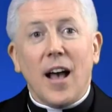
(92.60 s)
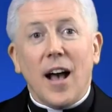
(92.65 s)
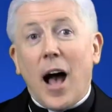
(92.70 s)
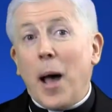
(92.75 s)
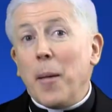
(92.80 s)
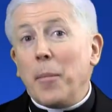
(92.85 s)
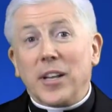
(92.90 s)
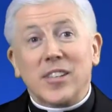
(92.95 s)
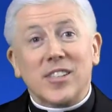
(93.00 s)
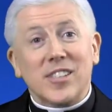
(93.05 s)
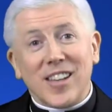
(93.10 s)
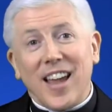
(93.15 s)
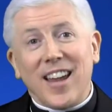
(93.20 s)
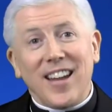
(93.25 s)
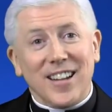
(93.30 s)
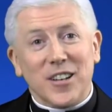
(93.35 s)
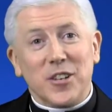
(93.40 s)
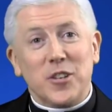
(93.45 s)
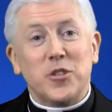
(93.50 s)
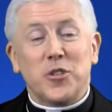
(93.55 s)
I'm
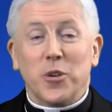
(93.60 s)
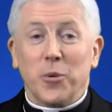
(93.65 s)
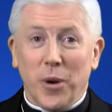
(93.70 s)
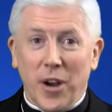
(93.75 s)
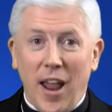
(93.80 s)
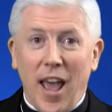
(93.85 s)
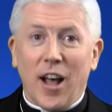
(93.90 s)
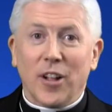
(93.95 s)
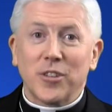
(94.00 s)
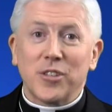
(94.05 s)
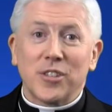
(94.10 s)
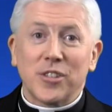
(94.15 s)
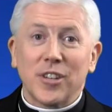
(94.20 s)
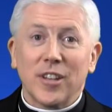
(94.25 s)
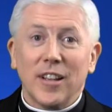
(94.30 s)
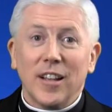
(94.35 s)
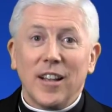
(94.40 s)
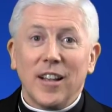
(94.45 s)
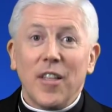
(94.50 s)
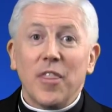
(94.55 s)
excited to announce
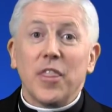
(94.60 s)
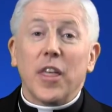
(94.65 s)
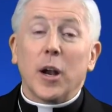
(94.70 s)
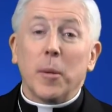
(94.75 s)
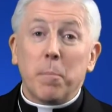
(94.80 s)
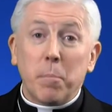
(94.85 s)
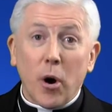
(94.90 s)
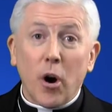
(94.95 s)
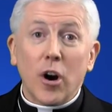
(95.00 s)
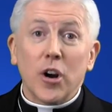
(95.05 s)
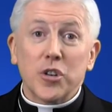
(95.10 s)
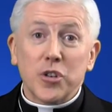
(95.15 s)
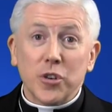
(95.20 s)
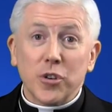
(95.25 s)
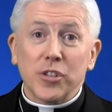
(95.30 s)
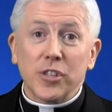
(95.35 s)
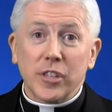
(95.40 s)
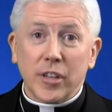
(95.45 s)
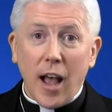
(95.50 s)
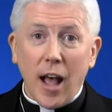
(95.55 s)
that a partial
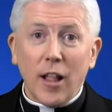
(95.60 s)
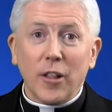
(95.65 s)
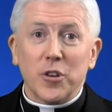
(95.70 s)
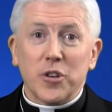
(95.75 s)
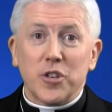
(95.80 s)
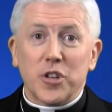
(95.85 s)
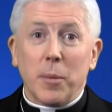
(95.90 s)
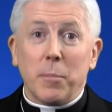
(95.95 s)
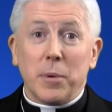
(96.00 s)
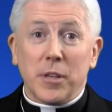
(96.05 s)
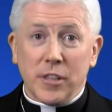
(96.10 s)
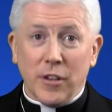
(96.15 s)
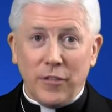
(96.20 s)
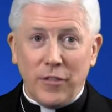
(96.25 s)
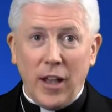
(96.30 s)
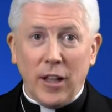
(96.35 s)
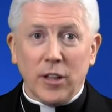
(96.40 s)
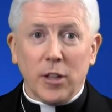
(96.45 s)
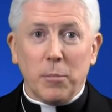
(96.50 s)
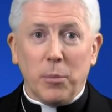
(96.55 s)
scholarship is
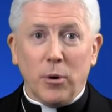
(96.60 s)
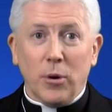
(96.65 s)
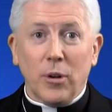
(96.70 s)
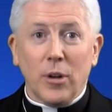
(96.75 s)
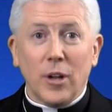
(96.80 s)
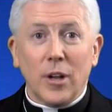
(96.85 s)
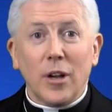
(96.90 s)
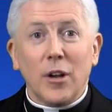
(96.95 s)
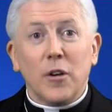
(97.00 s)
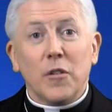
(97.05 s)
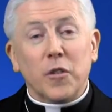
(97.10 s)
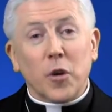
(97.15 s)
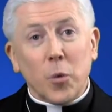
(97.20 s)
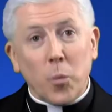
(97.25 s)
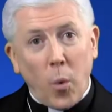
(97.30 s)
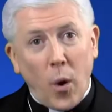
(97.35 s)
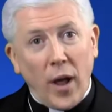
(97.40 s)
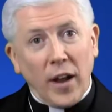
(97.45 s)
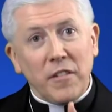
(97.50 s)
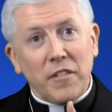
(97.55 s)
available for
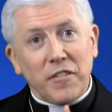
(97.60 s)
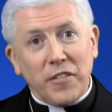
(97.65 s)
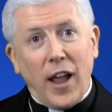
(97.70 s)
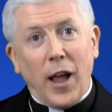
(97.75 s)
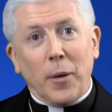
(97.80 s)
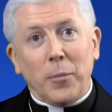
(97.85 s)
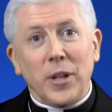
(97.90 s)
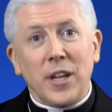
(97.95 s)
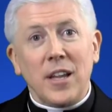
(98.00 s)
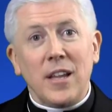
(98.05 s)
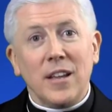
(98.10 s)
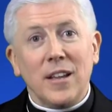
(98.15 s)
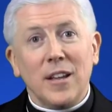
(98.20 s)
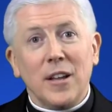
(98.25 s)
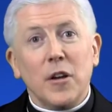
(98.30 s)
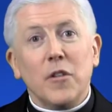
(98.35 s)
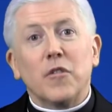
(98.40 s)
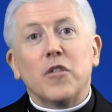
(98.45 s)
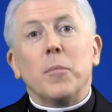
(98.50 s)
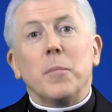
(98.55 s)
one family
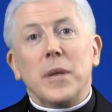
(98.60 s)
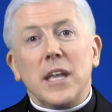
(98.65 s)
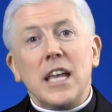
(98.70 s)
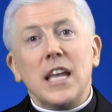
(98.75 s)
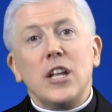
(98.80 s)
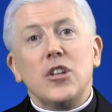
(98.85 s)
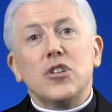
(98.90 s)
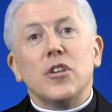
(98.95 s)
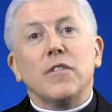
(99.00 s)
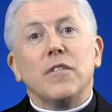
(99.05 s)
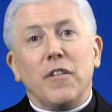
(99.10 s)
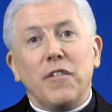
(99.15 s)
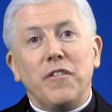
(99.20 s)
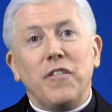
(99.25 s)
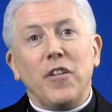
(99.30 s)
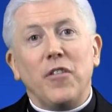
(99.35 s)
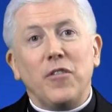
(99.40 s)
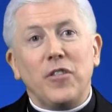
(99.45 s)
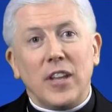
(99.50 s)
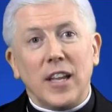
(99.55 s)
from each of the
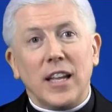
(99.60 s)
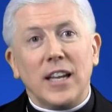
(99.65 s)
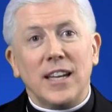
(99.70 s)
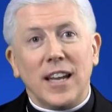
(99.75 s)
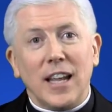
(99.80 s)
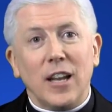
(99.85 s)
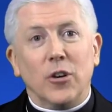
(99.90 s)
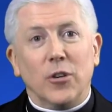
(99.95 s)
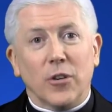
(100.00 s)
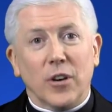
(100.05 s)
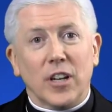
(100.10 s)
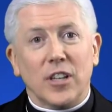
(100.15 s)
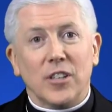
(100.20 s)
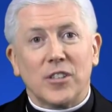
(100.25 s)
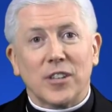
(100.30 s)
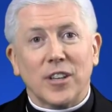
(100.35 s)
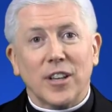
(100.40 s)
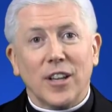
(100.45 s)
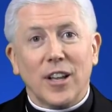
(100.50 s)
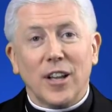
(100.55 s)
15 deaneries